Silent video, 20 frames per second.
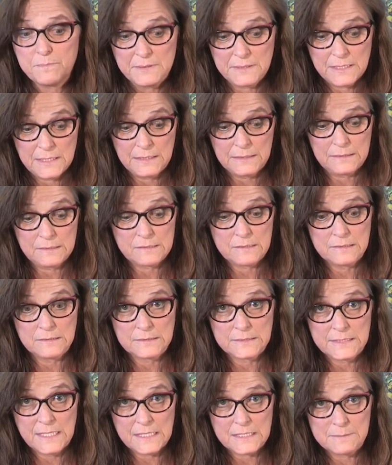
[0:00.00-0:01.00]
but they get their
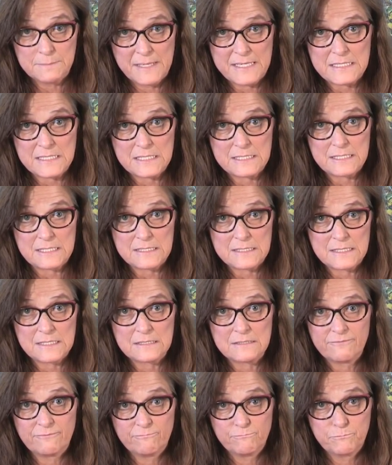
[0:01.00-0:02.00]
little text message that
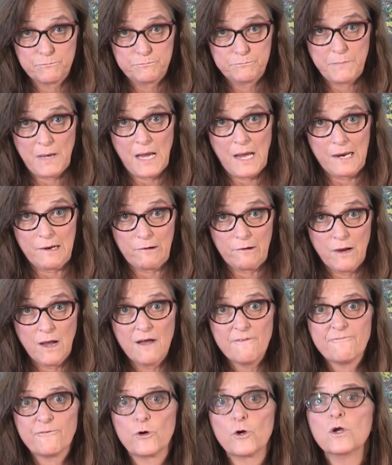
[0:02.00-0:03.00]
says higher
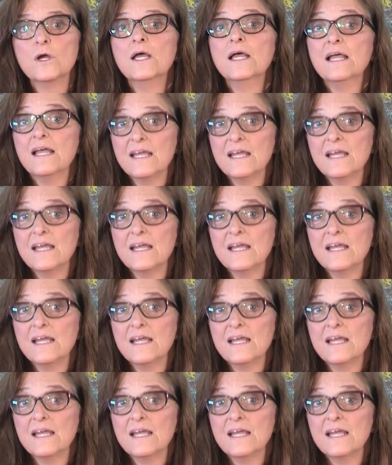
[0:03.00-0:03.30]
offer,